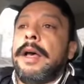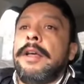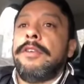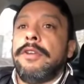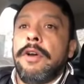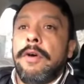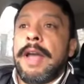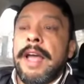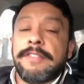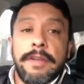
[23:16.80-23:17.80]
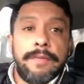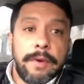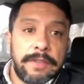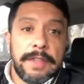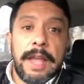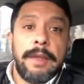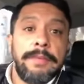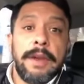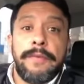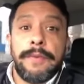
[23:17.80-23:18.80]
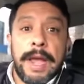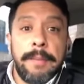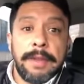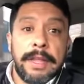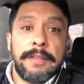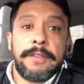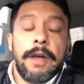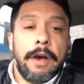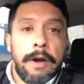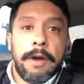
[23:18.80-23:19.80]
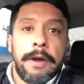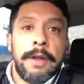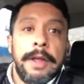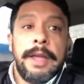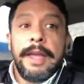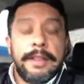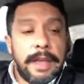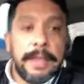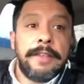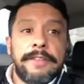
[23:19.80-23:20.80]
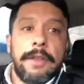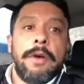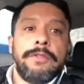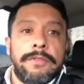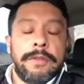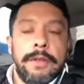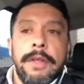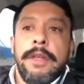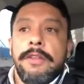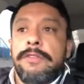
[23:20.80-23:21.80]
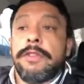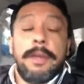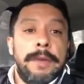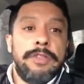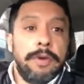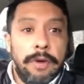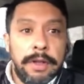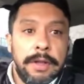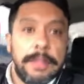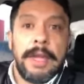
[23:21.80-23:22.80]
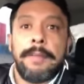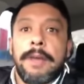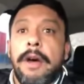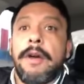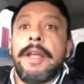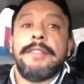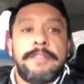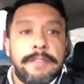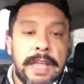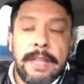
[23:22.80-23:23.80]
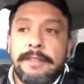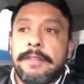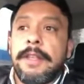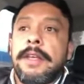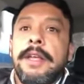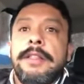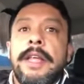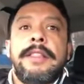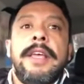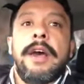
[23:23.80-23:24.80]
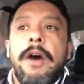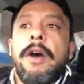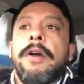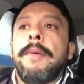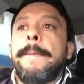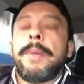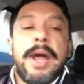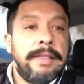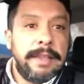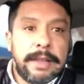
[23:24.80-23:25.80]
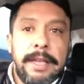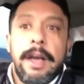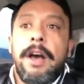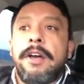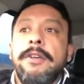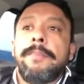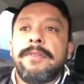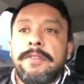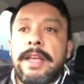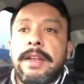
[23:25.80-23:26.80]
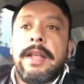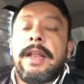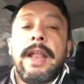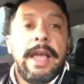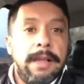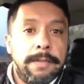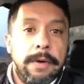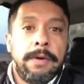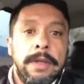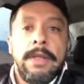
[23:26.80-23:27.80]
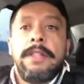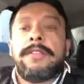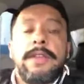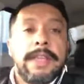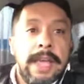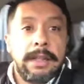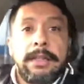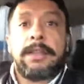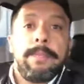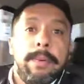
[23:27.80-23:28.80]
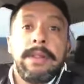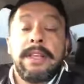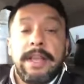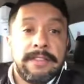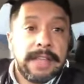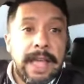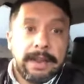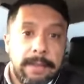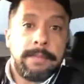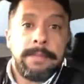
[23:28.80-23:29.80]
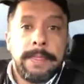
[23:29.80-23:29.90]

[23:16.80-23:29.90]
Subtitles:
you know, asking for asylum, their families are in the East Coast. So the majority of them are in states that they are practically 100% liable to get the asylum.